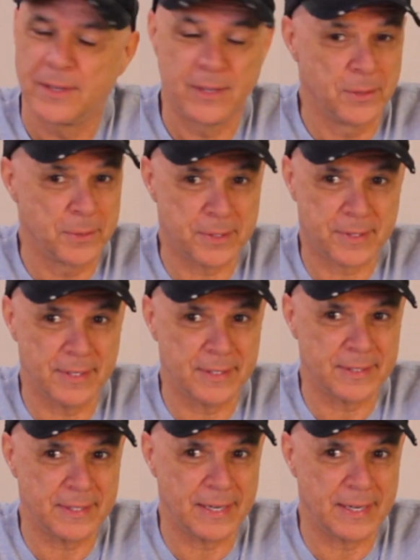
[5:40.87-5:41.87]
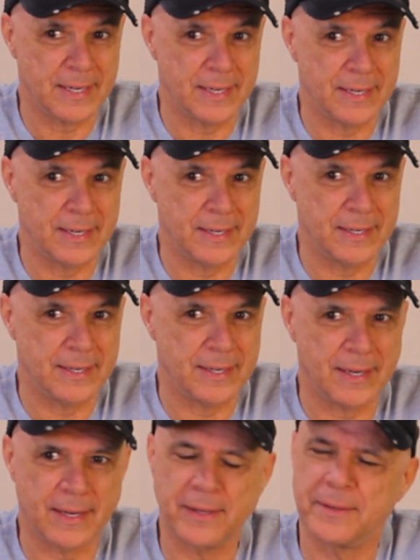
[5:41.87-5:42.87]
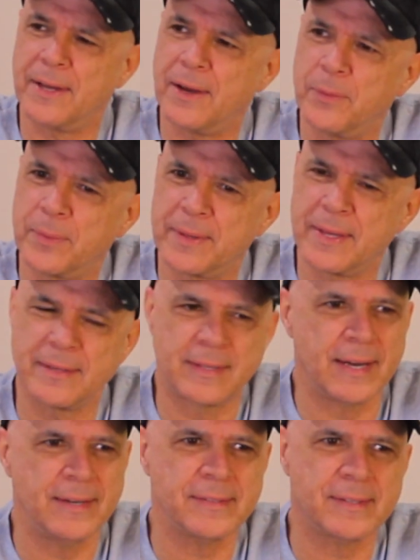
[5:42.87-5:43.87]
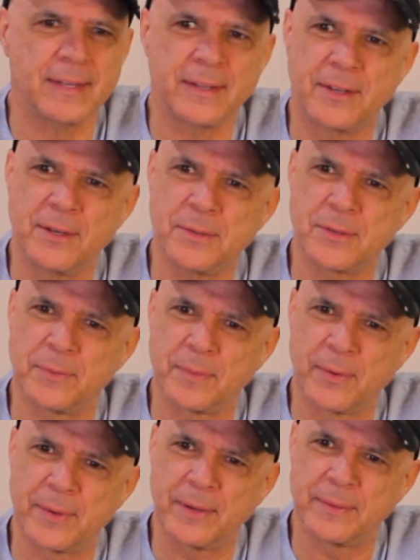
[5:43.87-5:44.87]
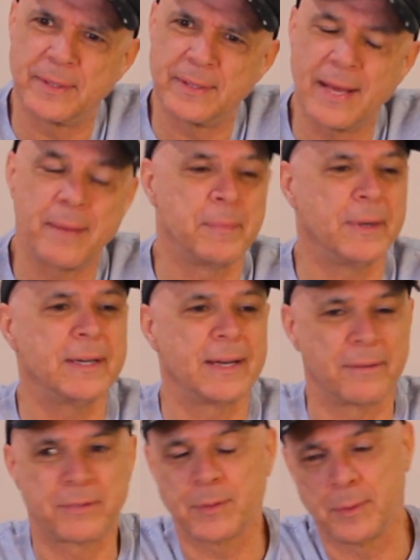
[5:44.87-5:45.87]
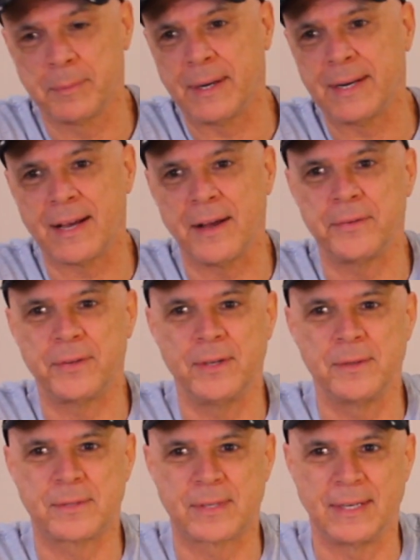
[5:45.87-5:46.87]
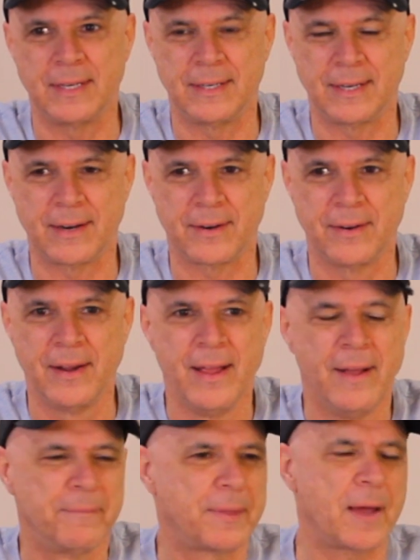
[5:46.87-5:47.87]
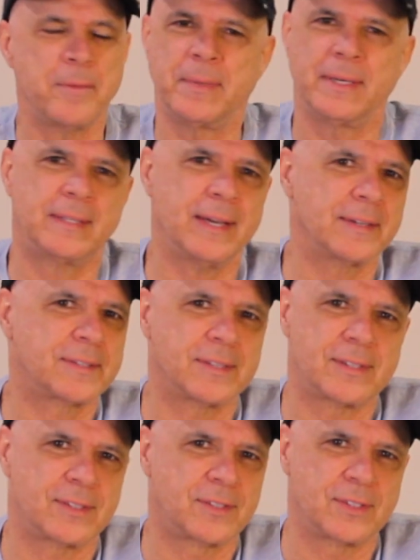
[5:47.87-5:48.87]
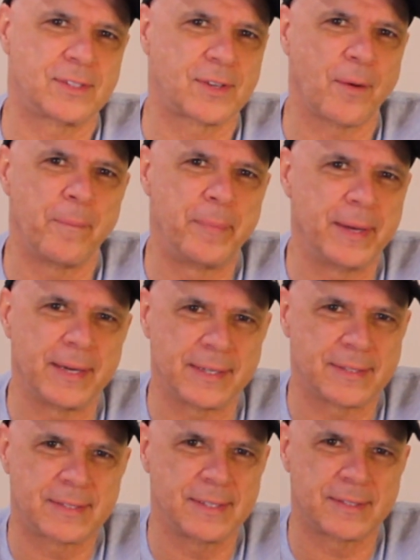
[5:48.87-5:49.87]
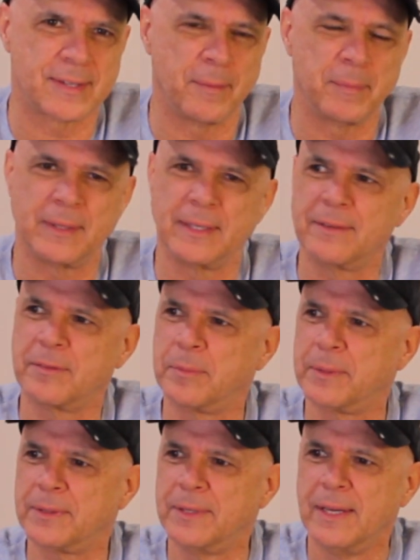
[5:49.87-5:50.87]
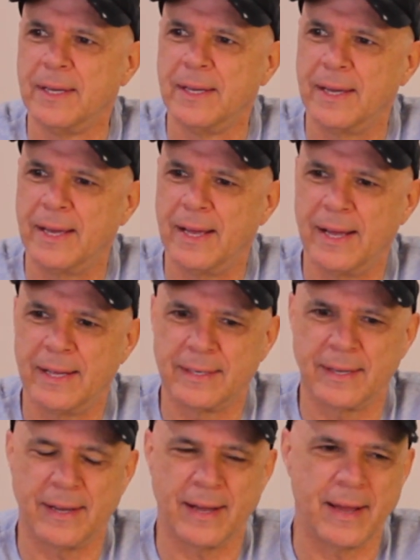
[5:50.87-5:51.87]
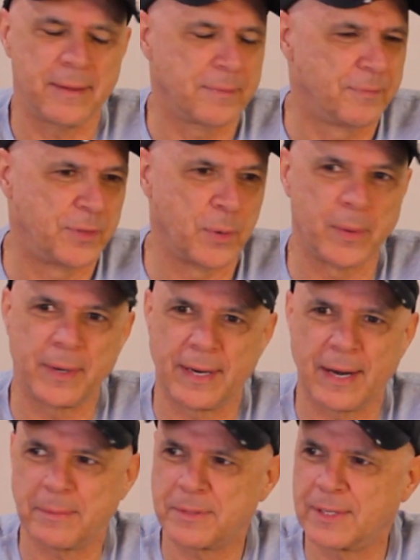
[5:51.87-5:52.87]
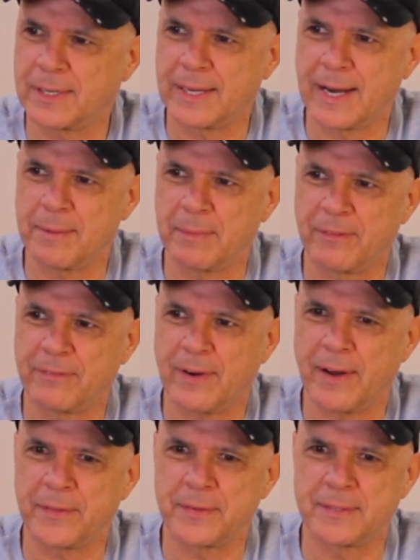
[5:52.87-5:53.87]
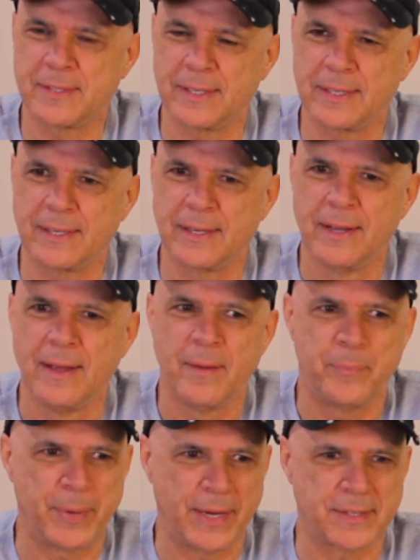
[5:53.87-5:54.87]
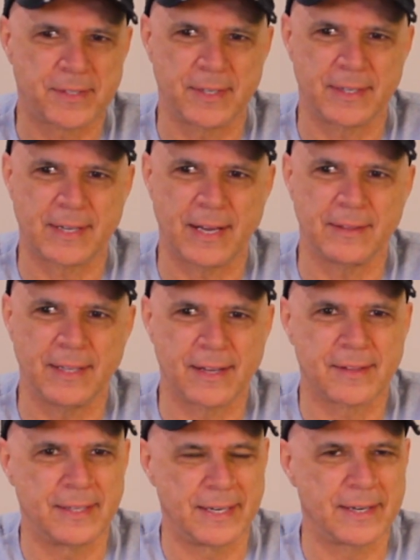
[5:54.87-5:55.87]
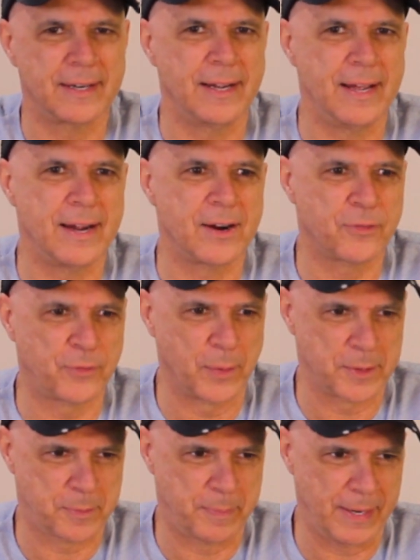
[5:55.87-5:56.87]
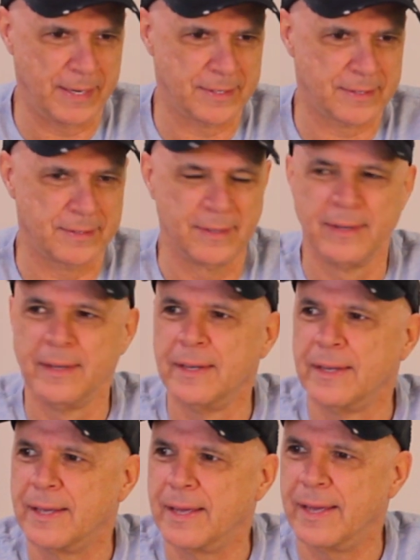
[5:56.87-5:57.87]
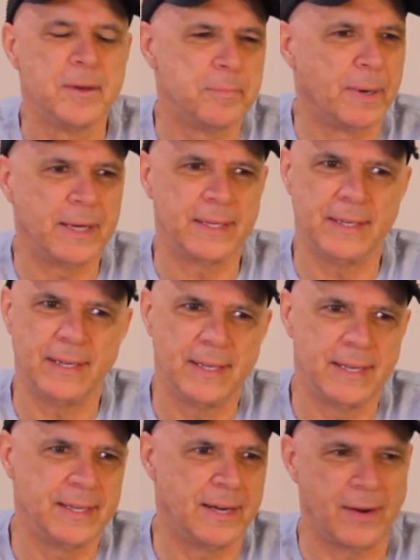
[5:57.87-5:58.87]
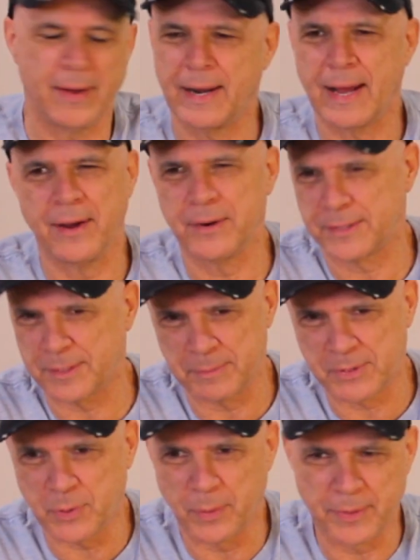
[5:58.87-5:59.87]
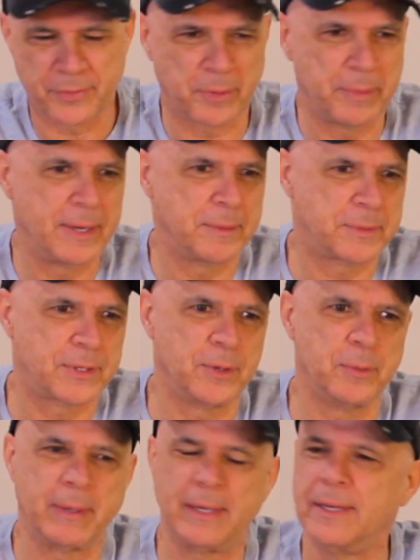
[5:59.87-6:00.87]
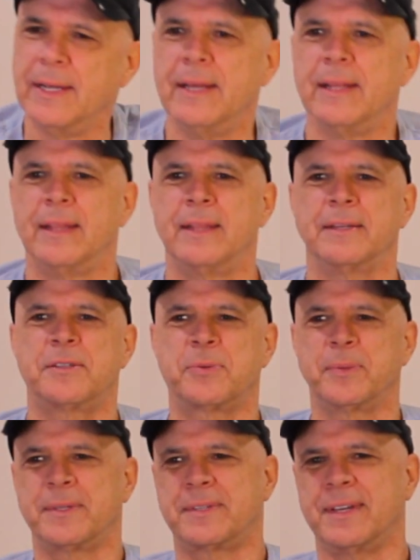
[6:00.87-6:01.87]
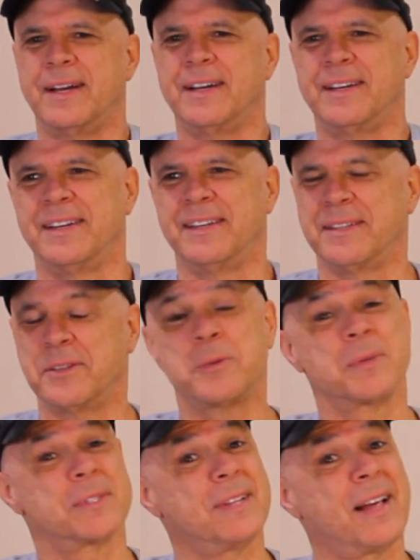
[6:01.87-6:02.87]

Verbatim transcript: Houston? Oh, no. What did they? They didn't say the Houston rodeo, did they? Might have. So we might have gotten Houston in there. I mean, Texas is just so big. It's it's unbelievable. And uh, I during it, I was thinking how my father did basic at Lackland Air, Air Force Base, but you know, and I heard some stories from him too. But this was uh, this was a